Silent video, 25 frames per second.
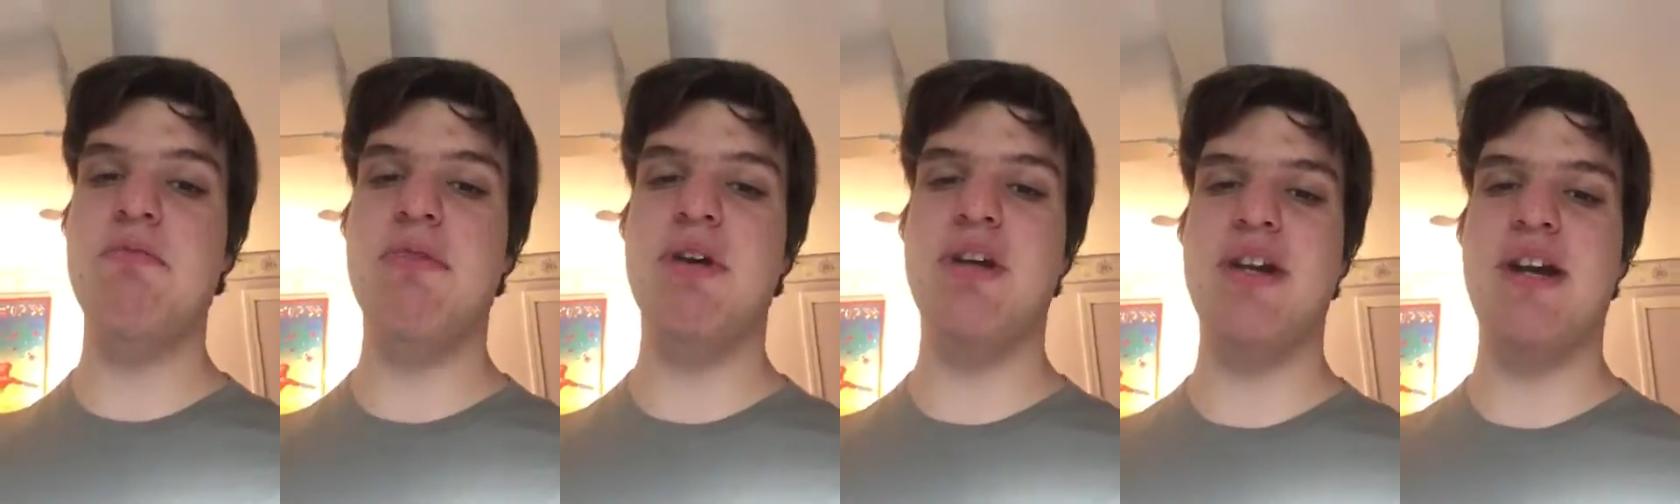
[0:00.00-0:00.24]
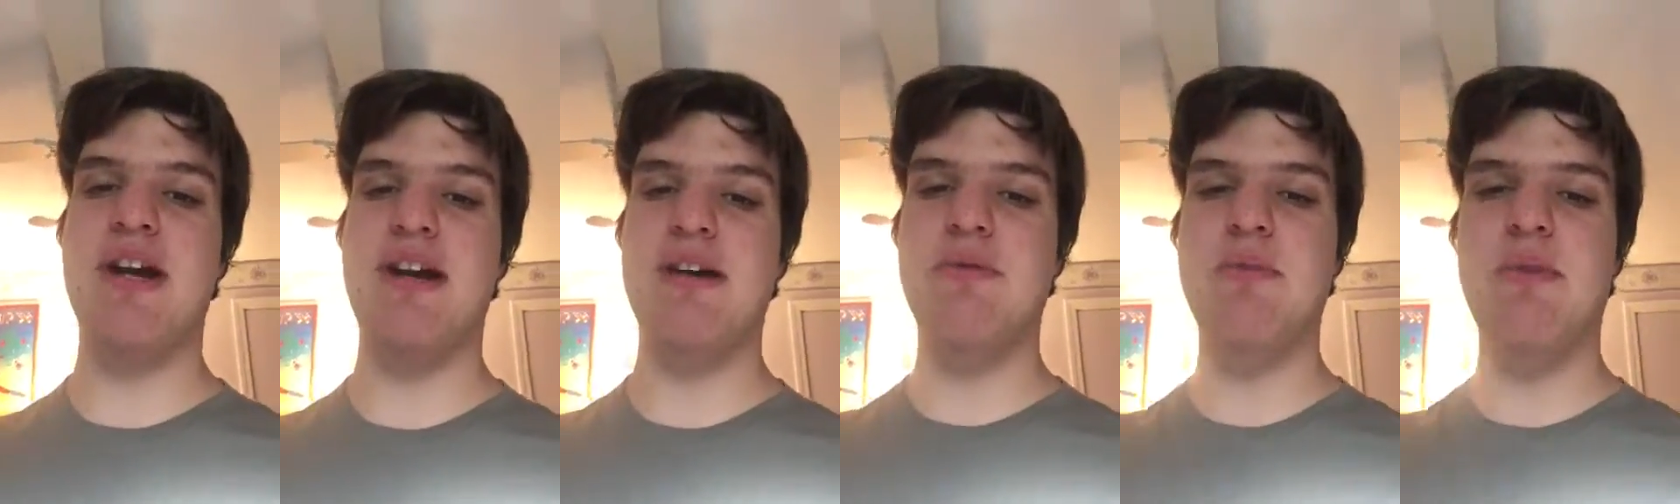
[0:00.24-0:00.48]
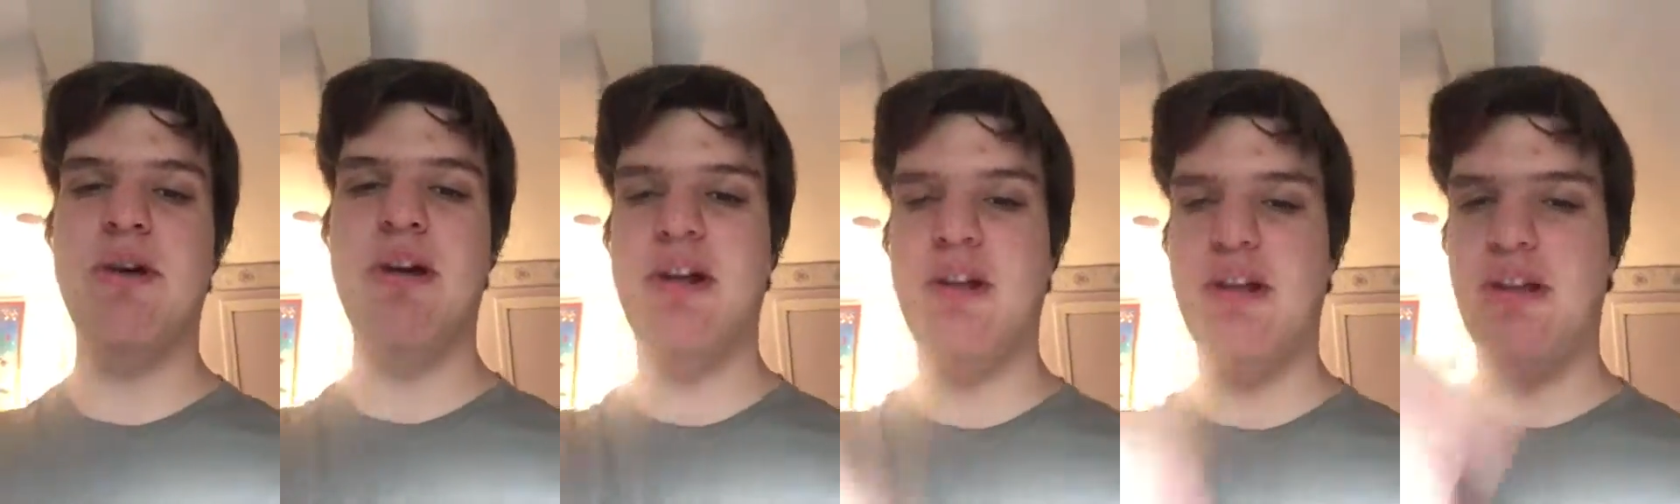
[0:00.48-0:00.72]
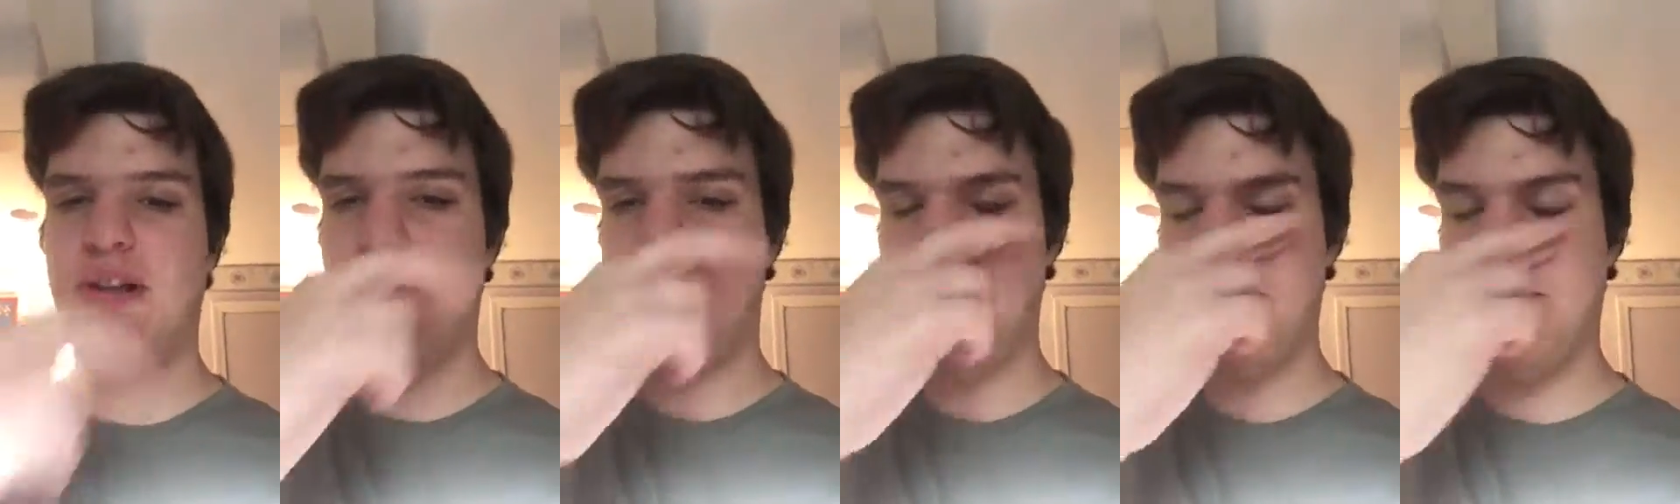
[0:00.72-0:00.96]
but I
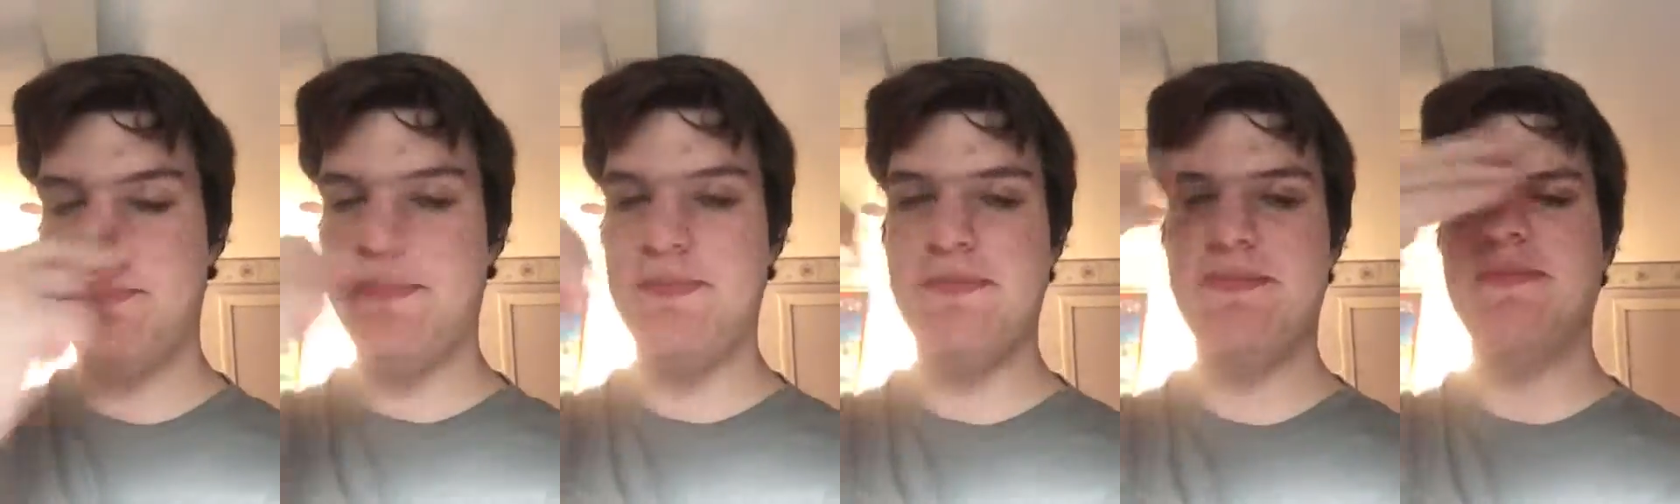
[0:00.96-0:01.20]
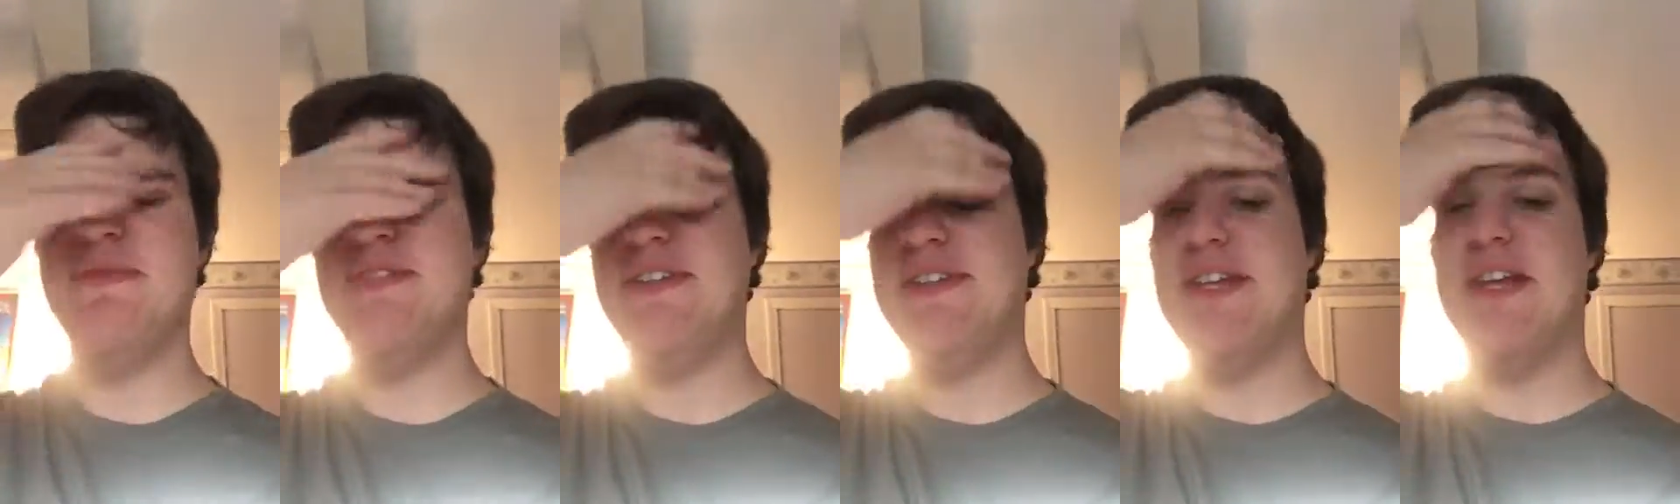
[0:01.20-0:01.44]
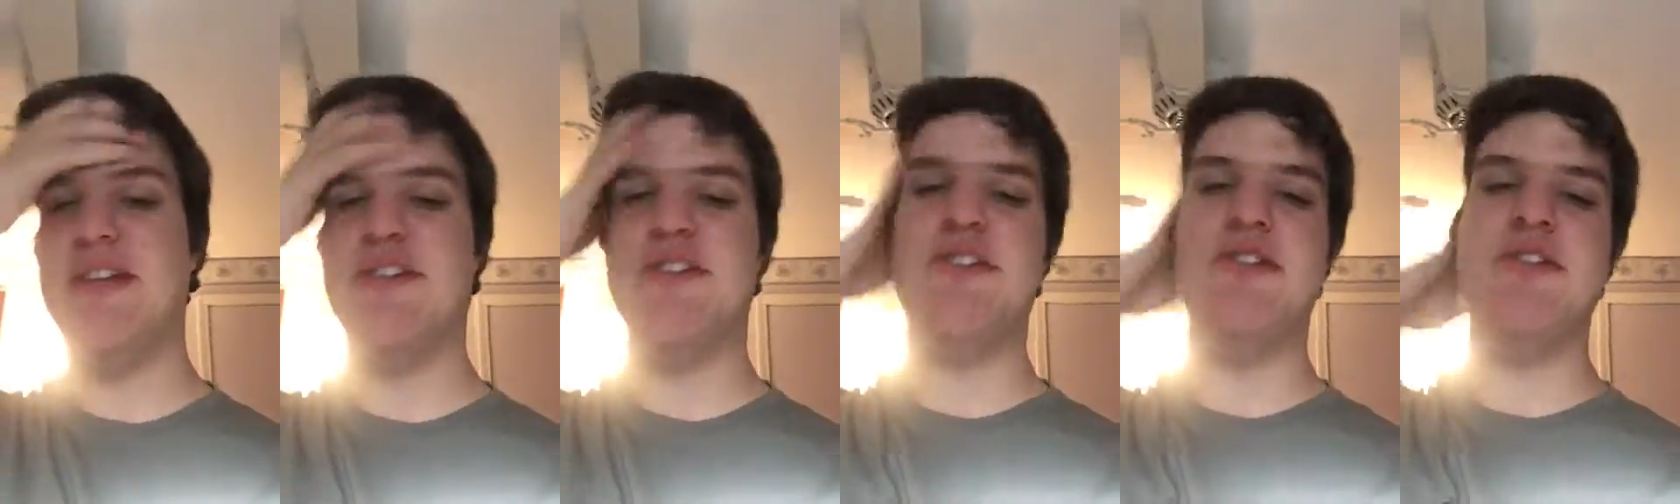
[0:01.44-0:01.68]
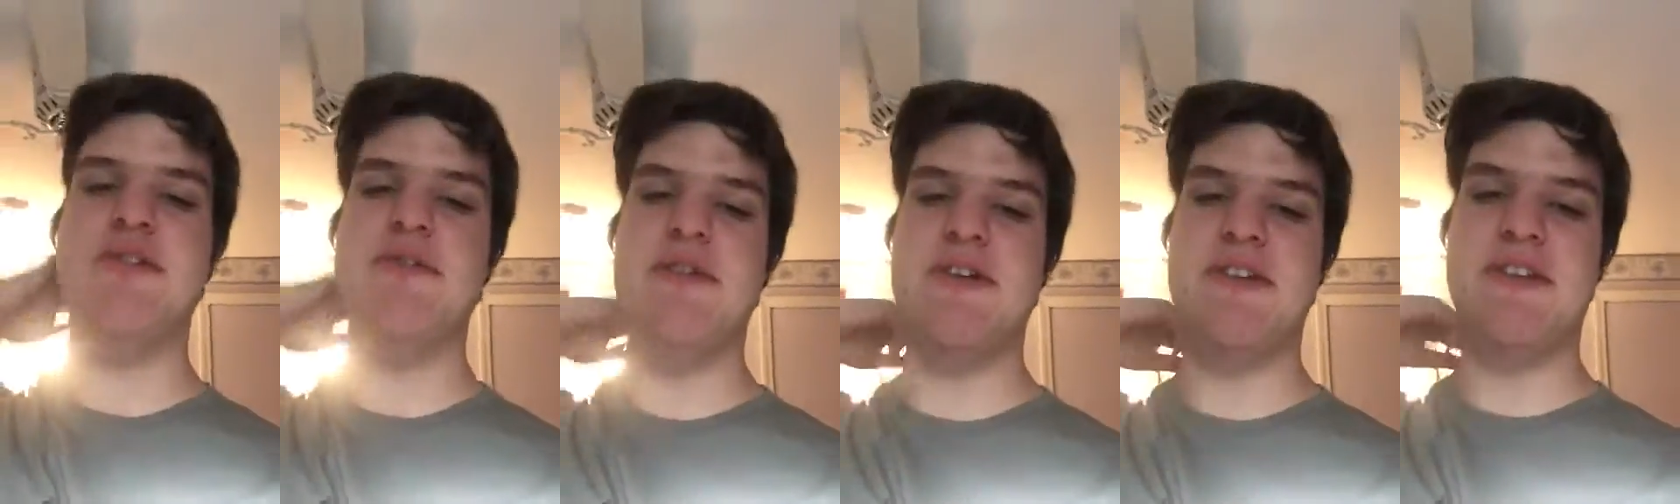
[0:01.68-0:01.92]
will get to
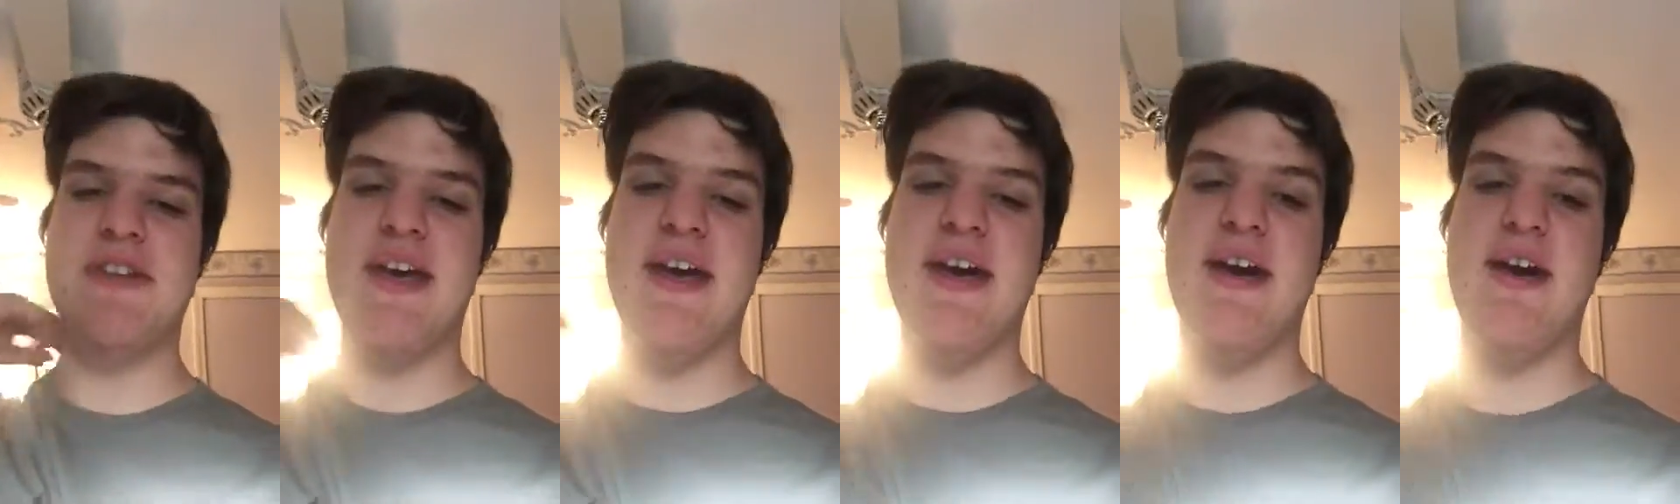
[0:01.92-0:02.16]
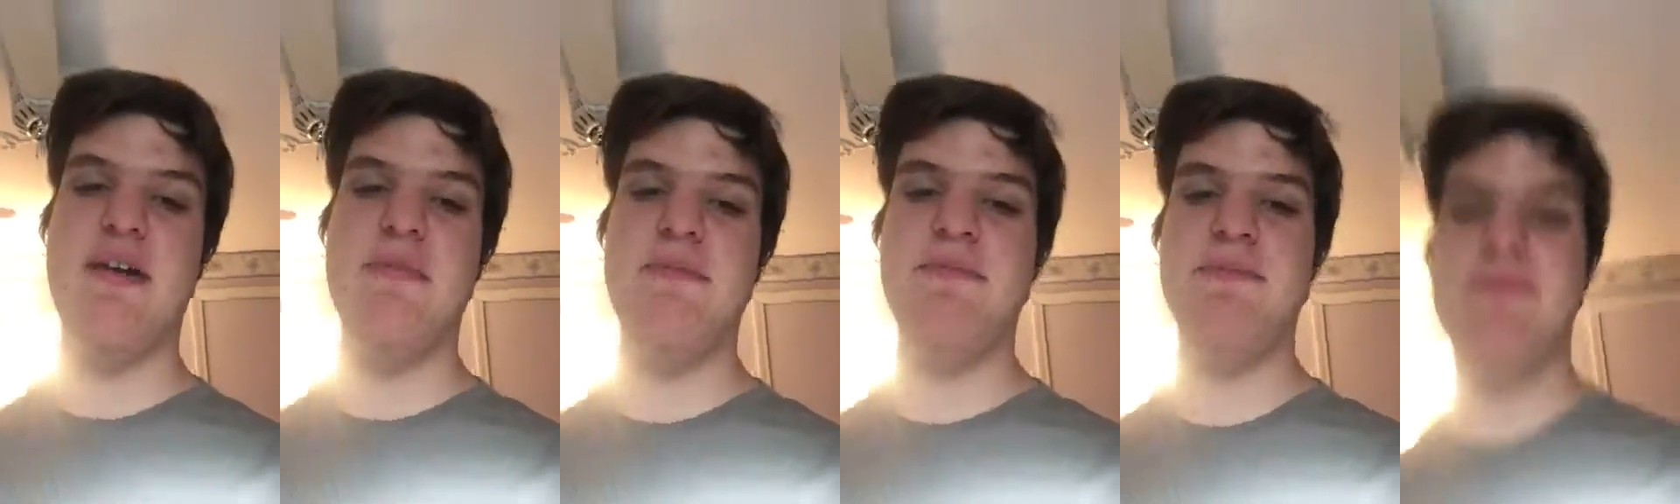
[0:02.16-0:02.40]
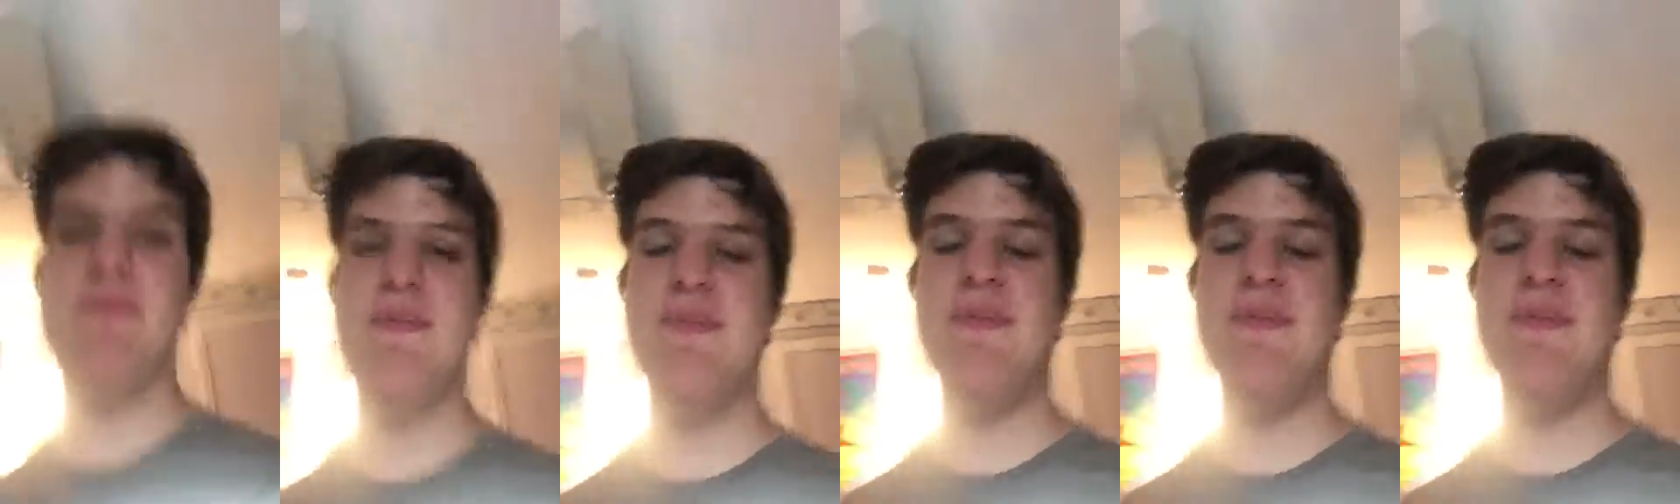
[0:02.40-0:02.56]
doing that.